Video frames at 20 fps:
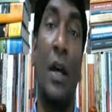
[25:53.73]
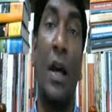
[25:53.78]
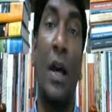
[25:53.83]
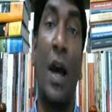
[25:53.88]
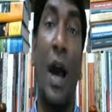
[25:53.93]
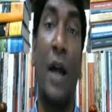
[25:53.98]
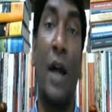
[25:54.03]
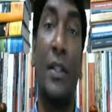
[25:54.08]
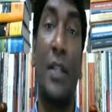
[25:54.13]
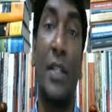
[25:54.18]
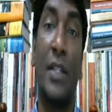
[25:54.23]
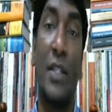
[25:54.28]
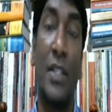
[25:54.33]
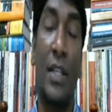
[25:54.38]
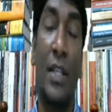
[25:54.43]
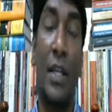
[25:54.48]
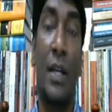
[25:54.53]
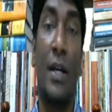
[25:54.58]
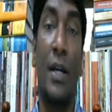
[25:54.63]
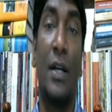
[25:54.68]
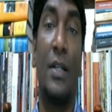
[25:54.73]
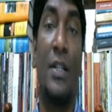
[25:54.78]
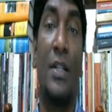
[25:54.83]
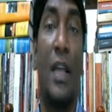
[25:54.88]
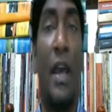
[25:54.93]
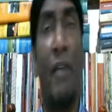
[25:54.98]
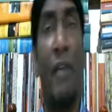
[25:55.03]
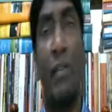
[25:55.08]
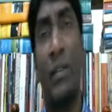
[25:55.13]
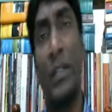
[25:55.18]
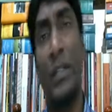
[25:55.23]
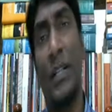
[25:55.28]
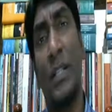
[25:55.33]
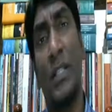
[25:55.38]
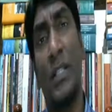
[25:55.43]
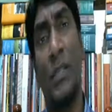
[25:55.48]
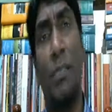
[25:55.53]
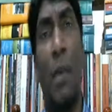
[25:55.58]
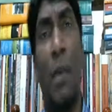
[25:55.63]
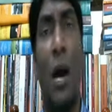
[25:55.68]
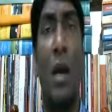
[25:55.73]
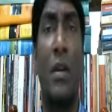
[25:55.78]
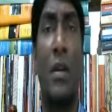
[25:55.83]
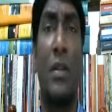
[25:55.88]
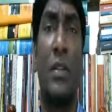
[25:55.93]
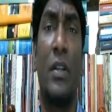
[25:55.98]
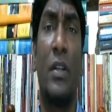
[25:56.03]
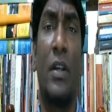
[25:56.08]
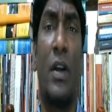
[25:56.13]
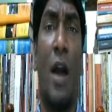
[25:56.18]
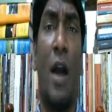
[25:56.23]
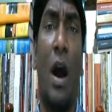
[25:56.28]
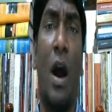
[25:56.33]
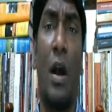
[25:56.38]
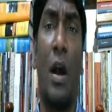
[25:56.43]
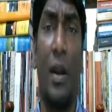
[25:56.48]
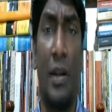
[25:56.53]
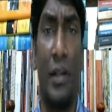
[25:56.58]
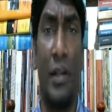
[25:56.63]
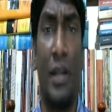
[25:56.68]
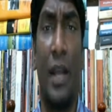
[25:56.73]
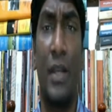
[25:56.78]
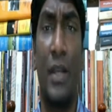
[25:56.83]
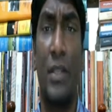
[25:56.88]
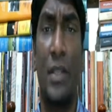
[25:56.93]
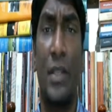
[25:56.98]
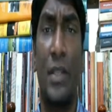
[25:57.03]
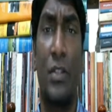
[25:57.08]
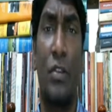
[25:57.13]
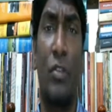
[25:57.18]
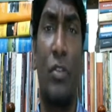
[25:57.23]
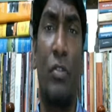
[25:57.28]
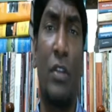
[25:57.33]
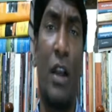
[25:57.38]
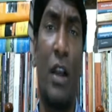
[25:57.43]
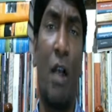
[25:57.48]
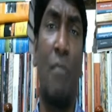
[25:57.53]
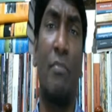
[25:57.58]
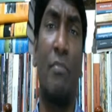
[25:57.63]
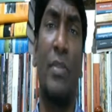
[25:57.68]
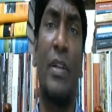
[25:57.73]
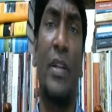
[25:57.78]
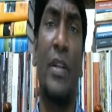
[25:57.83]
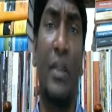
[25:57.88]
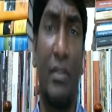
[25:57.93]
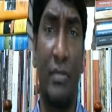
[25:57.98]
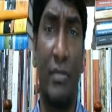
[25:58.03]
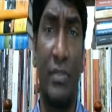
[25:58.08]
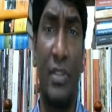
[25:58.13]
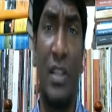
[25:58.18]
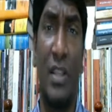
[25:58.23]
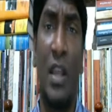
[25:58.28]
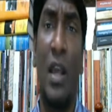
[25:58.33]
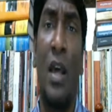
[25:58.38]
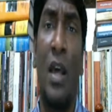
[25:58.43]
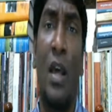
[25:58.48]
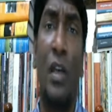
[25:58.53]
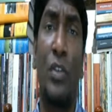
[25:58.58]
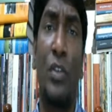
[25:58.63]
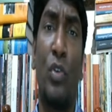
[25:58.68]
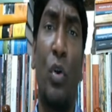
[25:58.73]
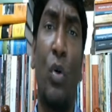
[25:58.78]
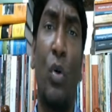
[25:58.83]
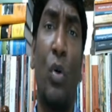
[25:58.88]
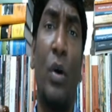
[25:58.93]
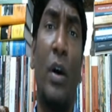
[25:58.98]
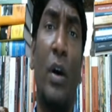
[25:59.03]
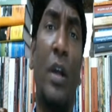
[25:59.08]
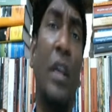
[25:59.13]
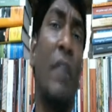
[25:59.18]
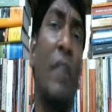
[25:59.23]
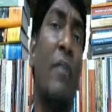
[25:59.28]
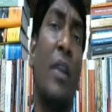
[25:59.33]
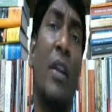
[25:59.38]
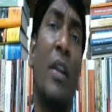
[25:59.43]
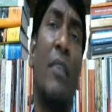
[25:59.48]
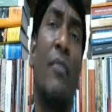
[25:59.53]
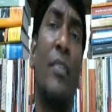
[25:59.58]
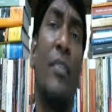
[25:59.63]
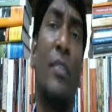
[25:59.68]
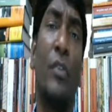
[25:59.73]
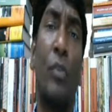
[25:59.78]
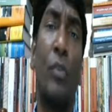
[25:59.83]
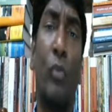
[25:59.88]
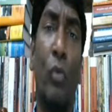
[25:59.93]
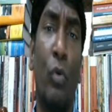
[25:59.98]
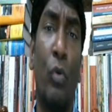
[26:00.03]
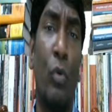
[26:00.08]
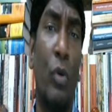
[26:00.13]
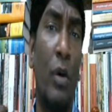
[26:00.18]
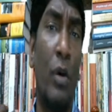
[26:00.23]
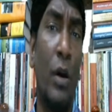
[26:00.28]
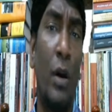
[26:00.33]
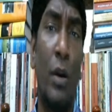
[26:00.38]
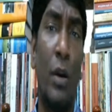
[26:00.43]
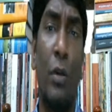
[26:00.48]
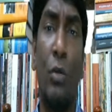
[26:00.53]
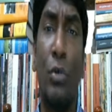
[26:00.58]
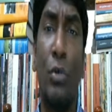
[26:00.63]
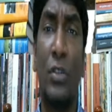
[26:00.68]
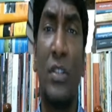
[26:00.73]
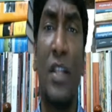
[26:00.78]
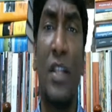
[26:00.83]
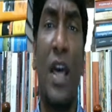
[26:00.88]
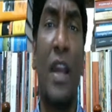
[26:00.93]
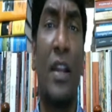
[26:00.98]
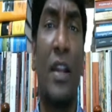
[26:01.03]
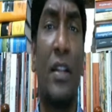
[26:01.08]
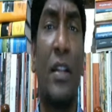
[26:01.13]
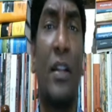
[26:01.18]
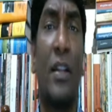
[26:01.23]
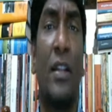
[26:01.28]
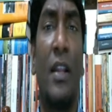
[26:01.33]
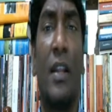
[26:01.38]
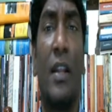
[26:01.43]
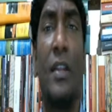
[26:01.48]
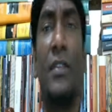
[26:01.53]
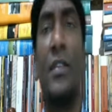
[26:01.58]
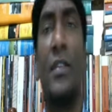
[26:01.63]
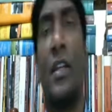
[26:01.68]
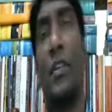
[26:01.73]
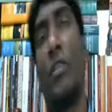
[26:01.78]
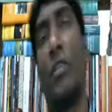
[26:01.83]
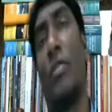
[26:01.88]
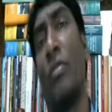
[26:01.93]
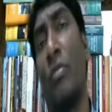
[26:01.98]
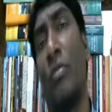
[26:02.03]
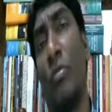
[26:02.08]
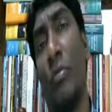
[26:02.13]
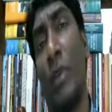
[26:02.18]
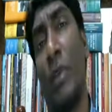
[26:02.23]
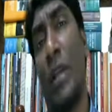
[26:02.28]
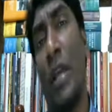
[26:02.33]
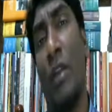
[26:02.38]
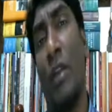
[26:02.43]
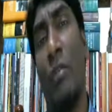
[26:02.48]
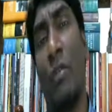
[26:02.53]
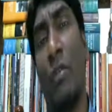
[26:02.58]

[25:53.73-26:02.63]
other stickers. Everything is part of the car in that sense, the company gives. So even if you lose that, then they'll say that no, we cannot